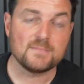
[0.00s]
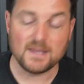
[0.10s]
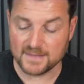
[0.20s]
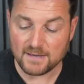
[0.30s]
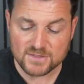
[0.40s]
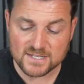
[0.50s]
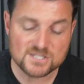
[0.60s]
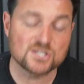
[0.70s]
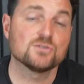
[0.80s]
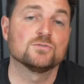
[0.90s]
The other thing
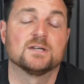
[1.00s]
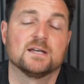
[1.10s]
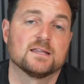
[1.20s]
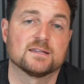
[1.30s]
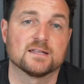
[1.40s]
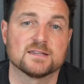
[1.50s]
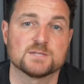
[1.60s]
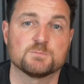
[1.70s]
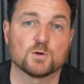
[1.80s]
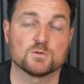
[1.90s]
too that this
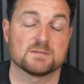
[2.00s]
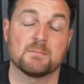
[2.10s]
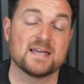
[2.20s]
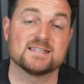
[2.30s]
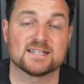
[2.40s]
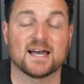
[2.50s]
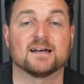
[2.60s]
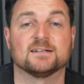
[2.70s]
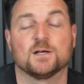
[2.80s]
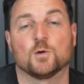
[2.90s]
book was amazing
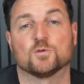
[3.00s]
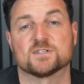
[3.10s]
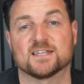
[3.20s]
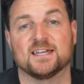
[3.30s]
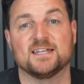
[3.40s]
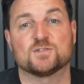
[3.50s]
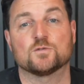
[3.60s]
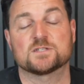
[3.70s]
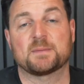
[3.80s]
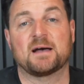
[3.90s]
at was that he
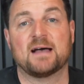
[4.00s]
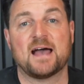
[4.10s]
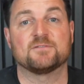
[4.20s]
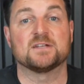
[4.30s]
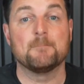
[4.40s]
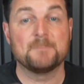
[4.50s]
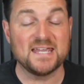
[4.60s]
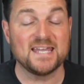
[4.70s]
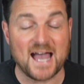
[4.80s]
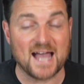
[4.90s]
talked about having a
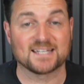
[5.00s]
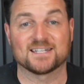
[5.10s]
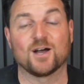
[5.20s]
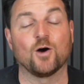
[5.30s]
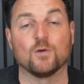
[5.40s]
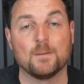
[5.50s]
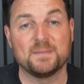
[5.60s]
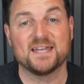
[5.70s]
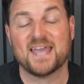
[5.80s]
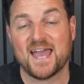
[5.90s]
BHAG goal, a
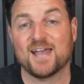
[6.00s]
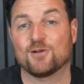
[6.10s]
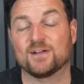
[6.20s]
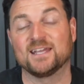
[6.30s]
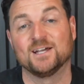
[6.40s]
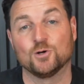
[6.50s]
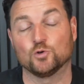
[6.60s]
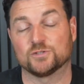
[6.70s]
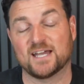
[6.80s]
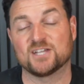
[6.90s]
big, hairy,
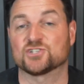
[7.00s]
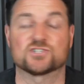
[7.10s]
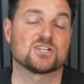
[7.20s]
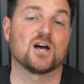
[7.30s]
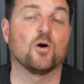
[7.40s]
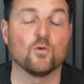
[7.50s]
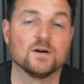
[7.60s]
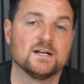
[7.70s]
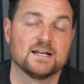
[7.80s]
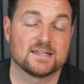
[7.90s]
audacious goal.
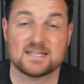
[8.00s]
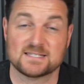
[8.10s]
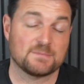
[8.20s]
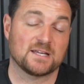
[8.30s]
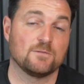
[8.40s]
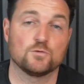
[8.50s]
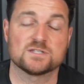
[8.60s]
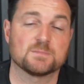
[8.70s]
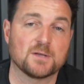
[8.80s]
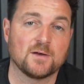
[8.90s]
And that's something I've
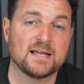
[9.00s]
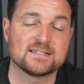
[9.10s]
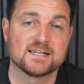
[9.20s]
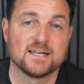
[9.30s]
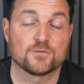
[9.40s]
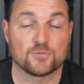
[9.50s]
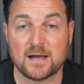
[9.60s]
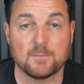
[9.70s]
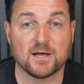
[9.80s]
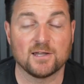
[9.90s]
always applied
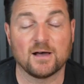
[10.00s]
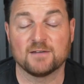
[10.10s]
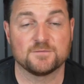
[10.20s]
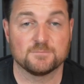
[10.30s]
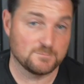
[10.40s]
throughout my life,